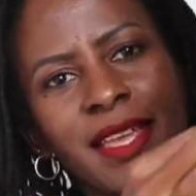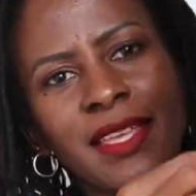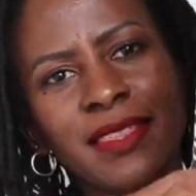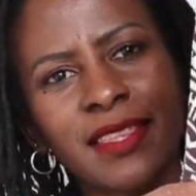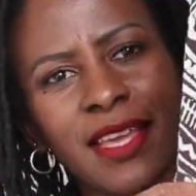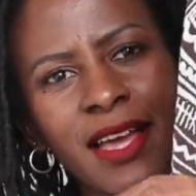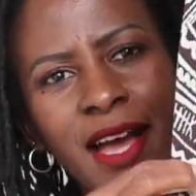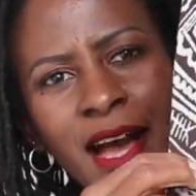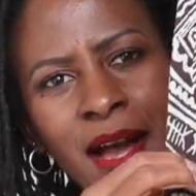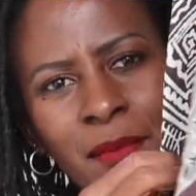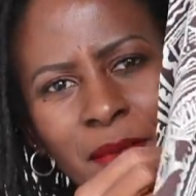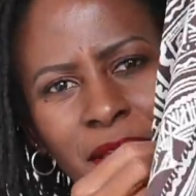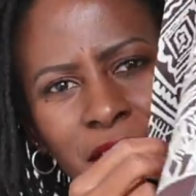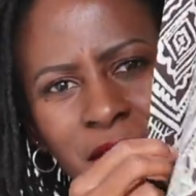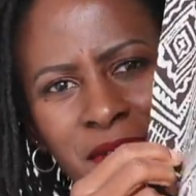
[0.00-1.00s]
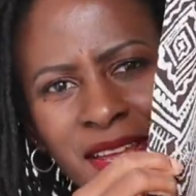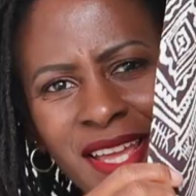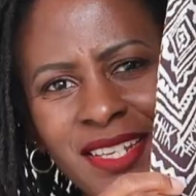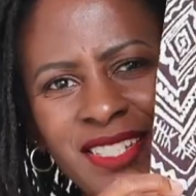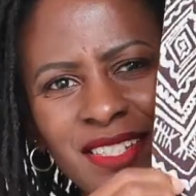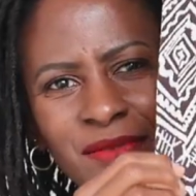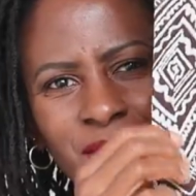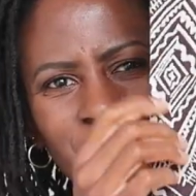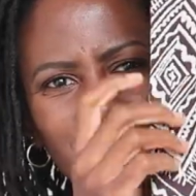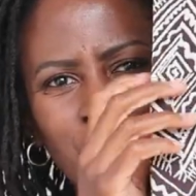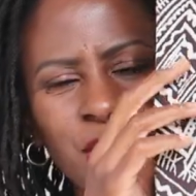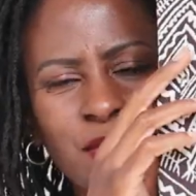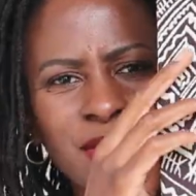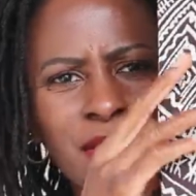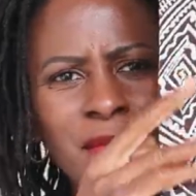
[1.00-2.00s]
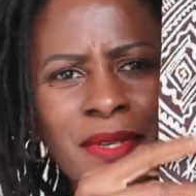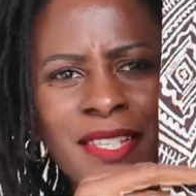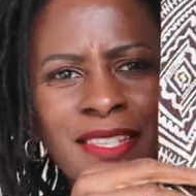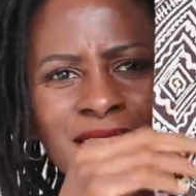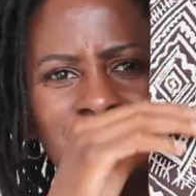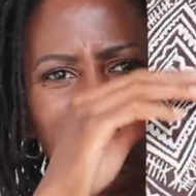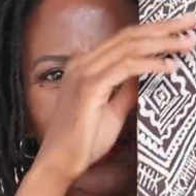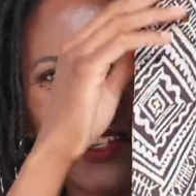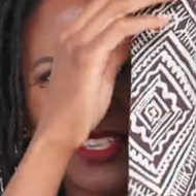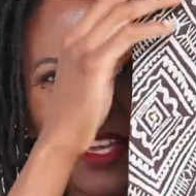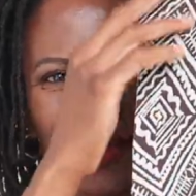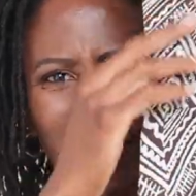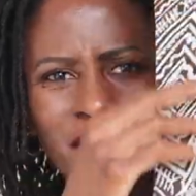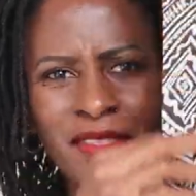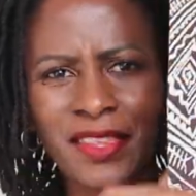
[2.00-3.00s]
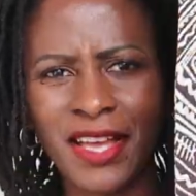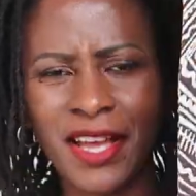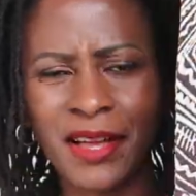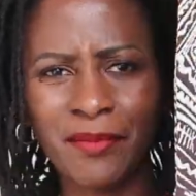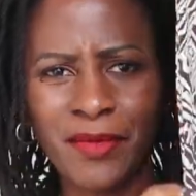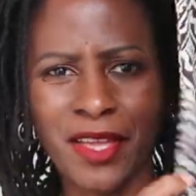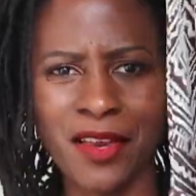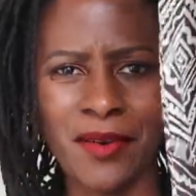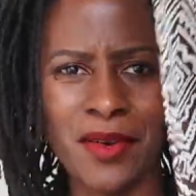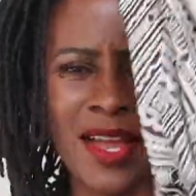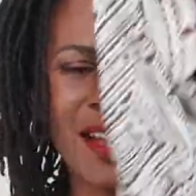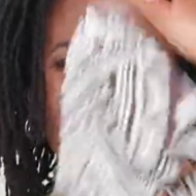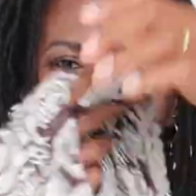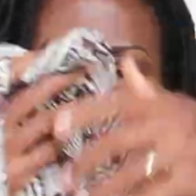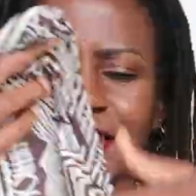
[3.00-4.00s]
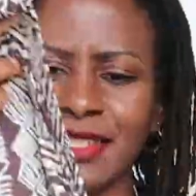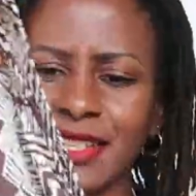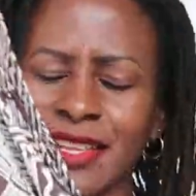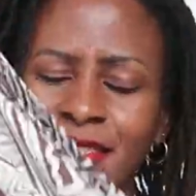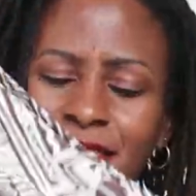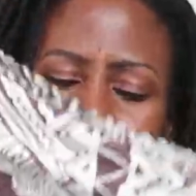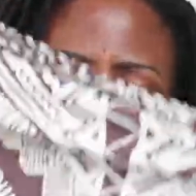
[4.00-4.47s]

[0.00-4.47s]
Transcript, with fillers: in the arm area it, it was a bit saggy around the arm area i just said